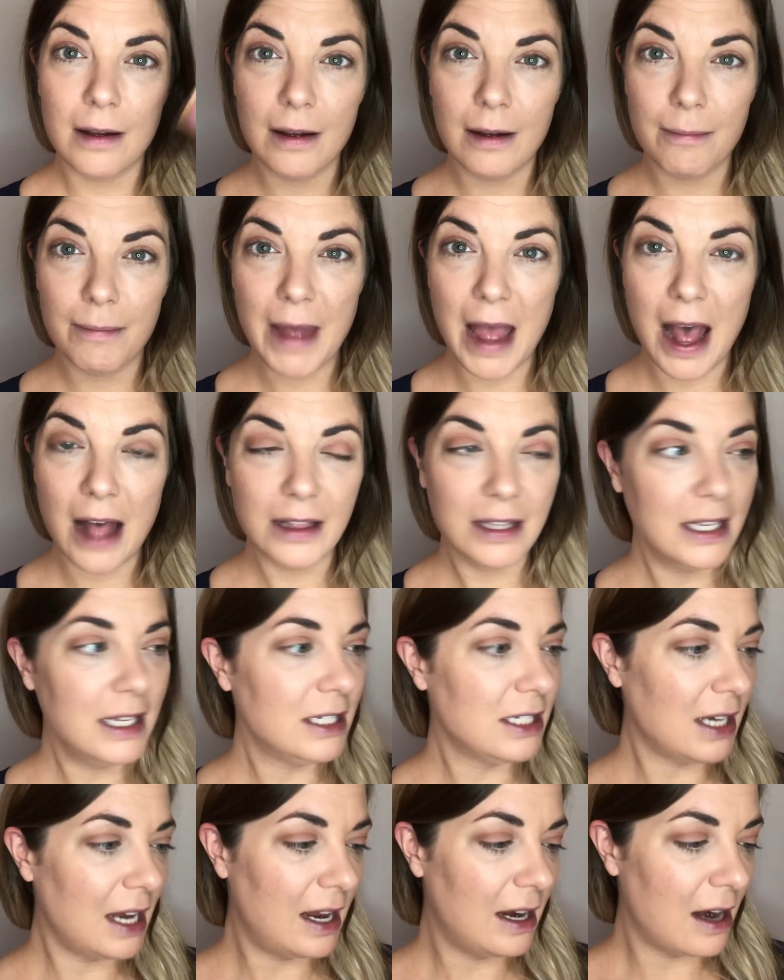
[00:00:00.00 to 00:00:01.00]
palette
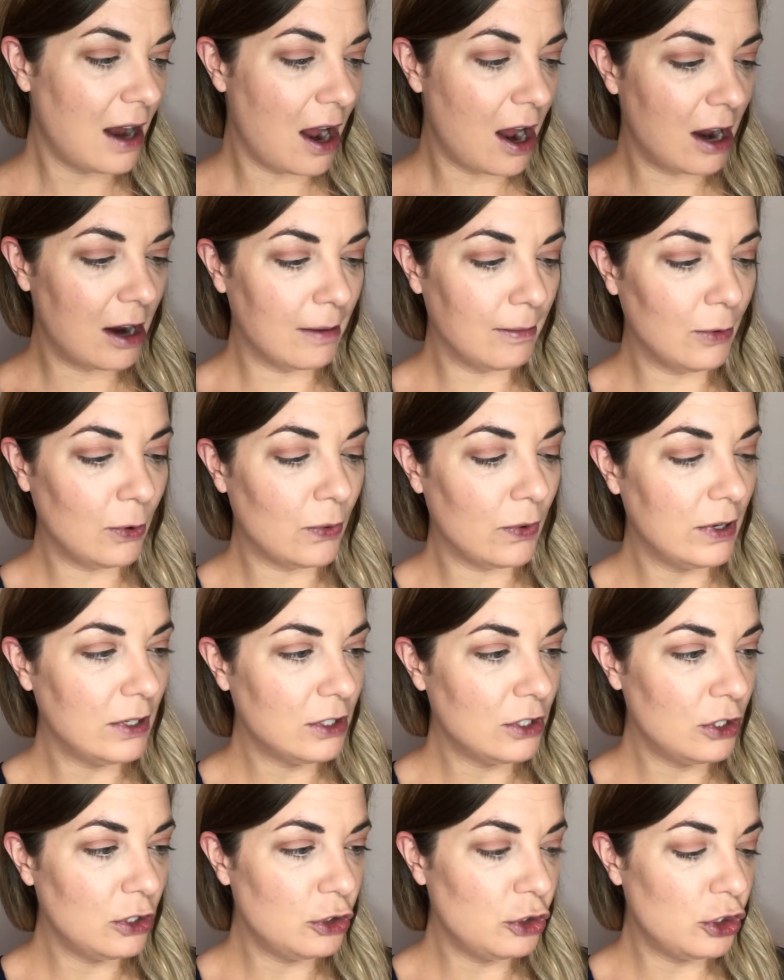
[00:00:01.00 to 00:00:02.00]
and I'm going
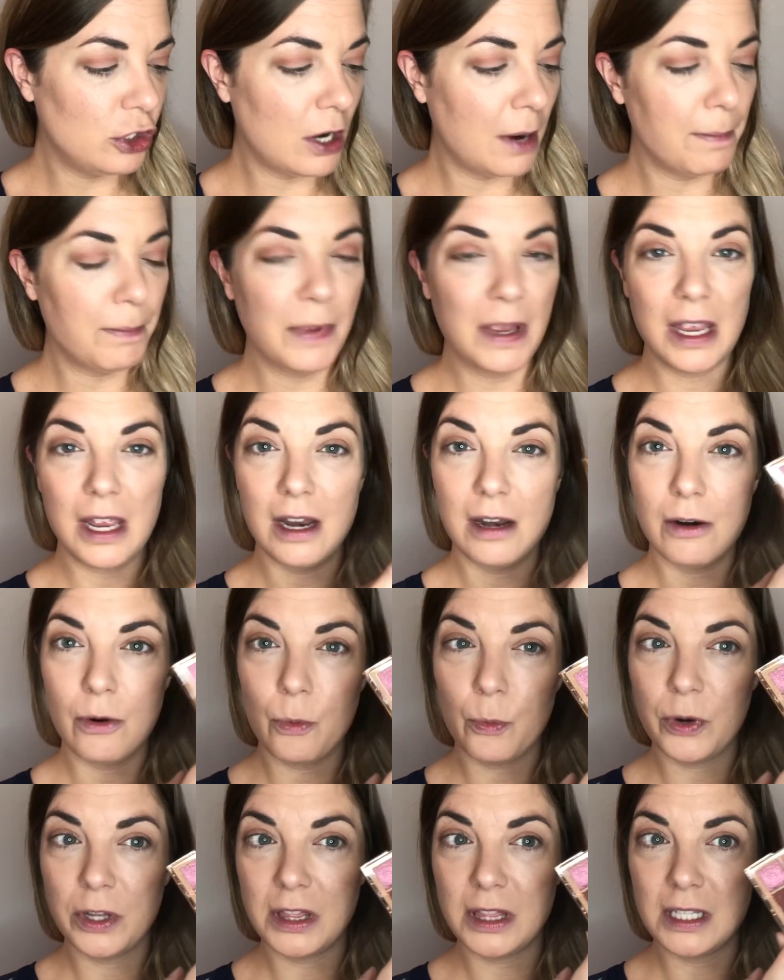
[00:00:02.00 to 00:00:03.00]
to jump in
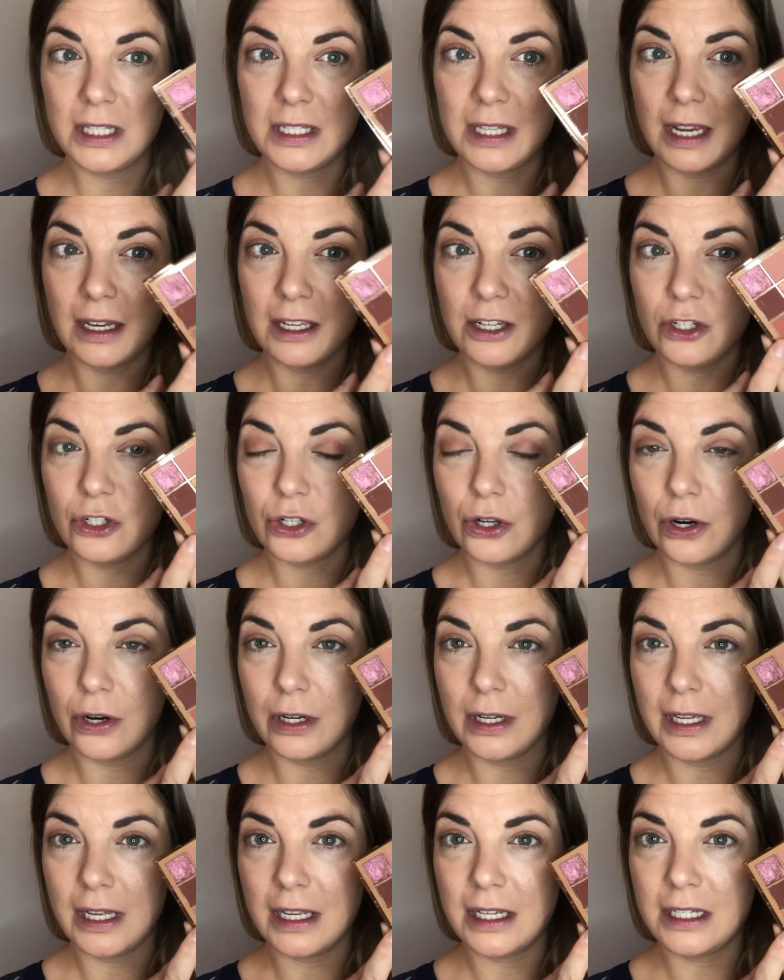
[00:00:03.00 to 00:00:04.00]
with the second
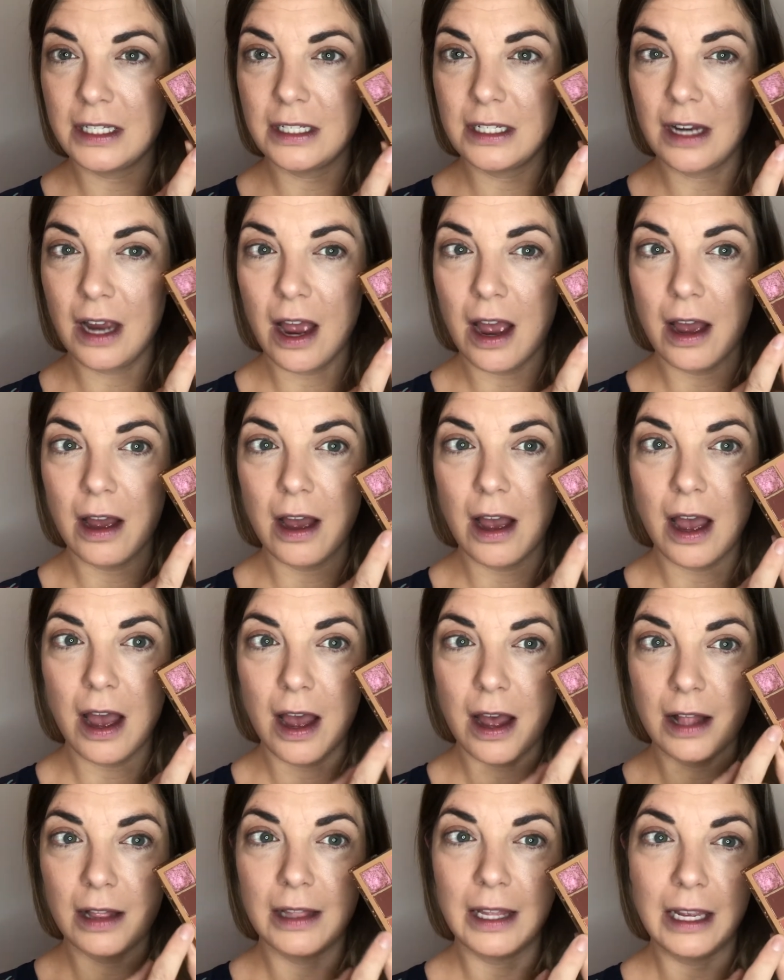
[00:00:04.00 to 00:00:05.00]
darkest
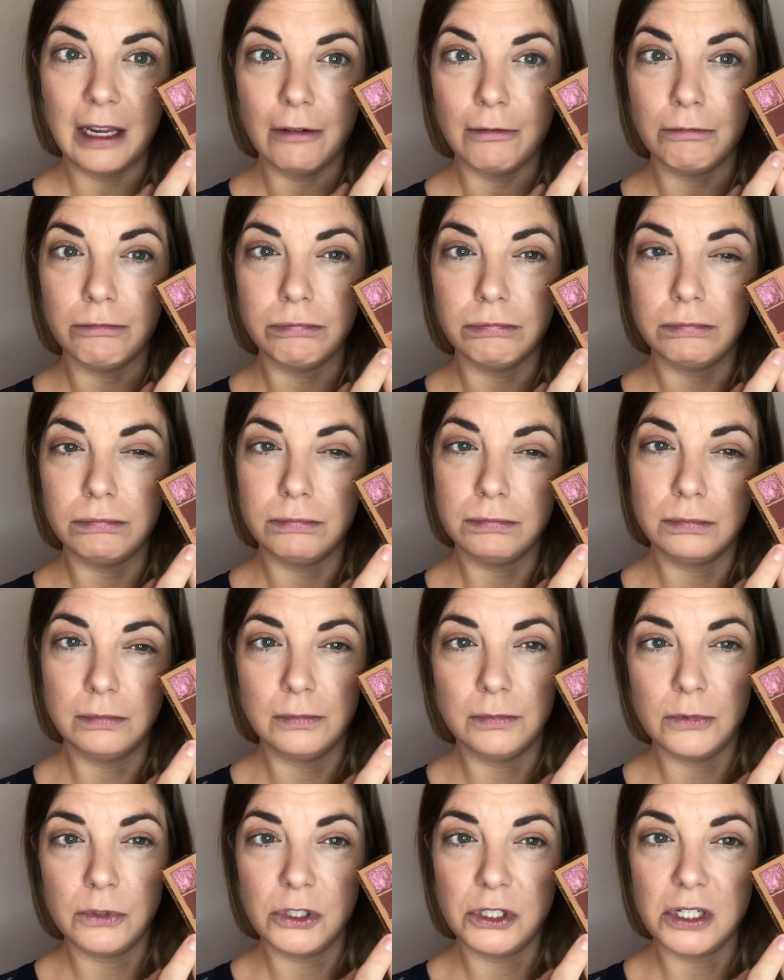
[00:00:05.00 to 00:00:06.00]
like
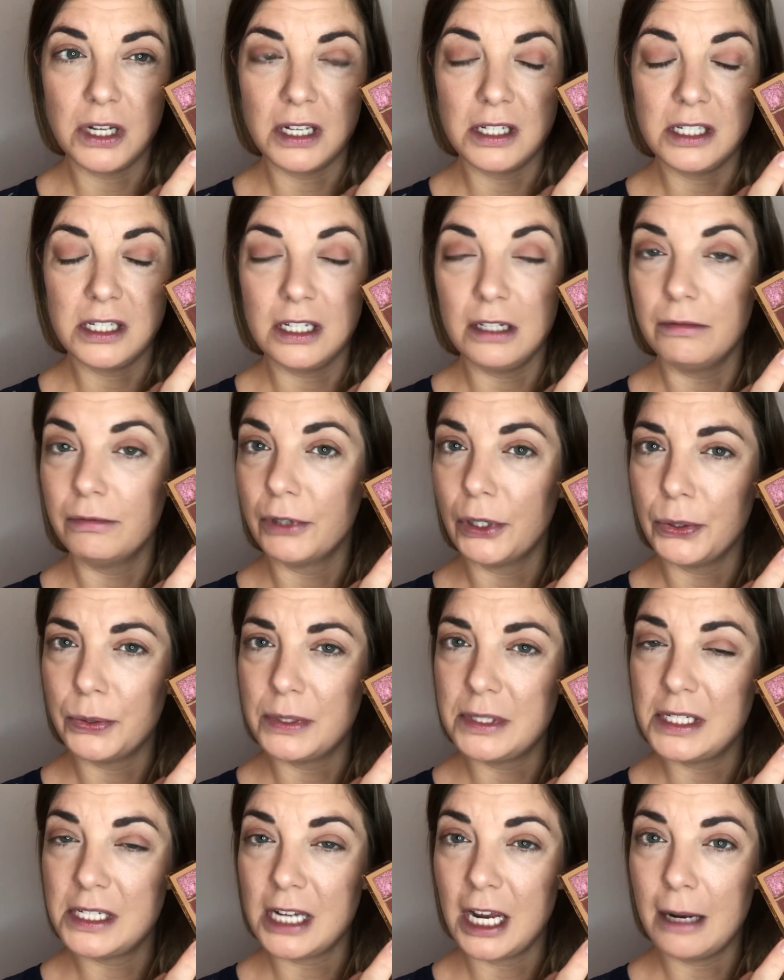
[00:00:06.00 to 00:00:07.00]
dusty rose
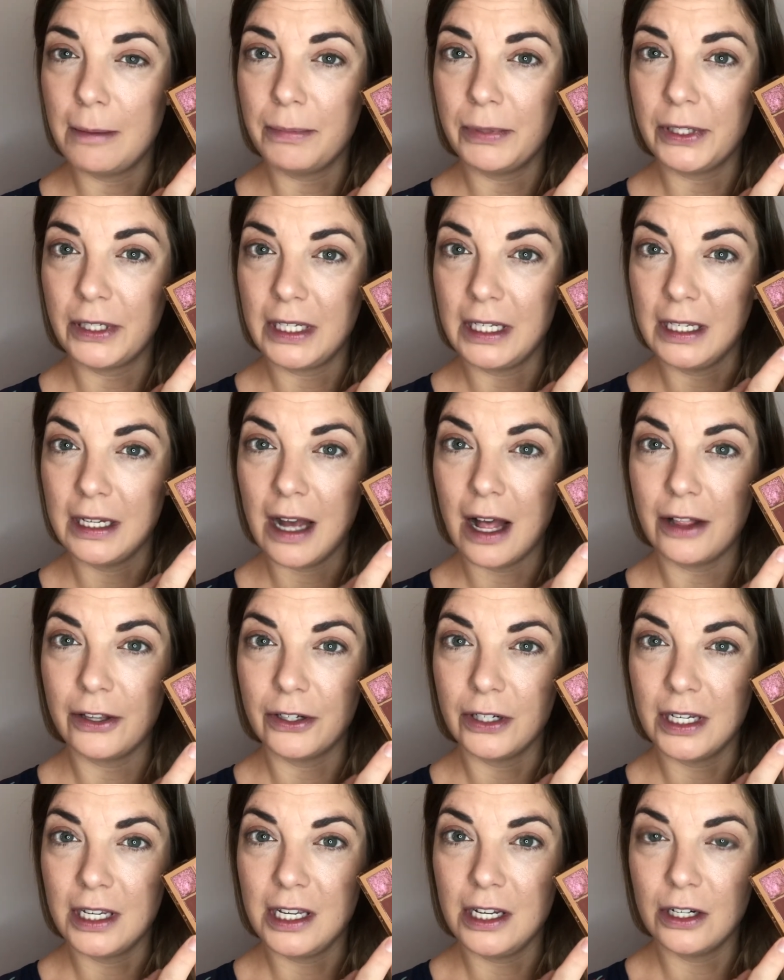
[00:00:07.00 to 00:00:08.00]
type looking
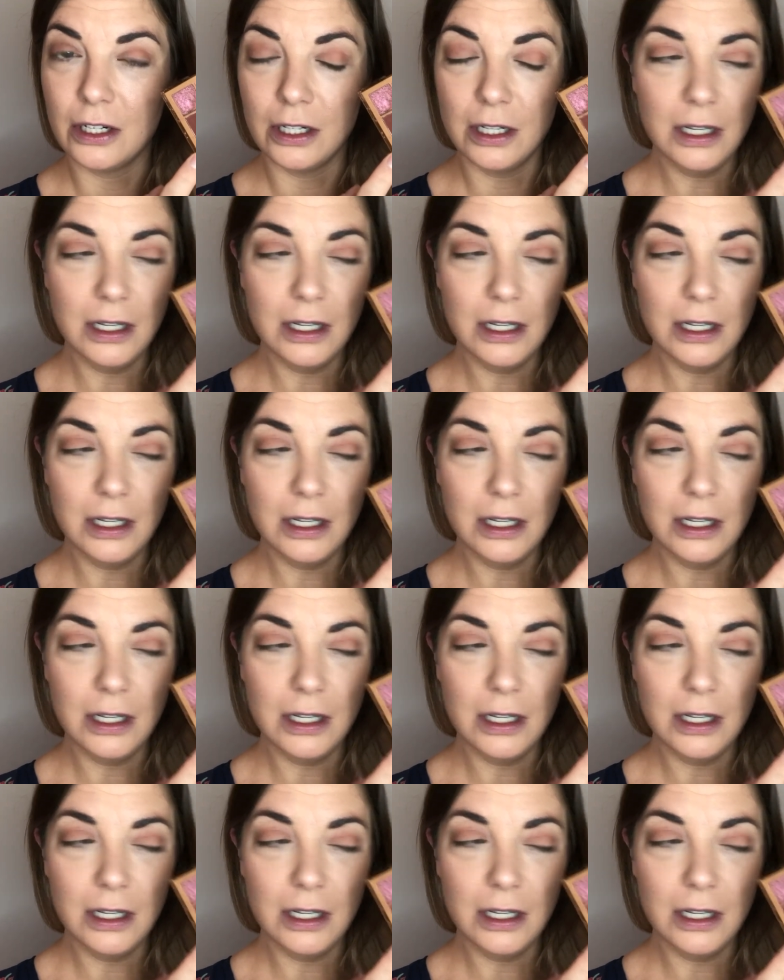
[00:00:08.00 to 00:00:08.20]
color here.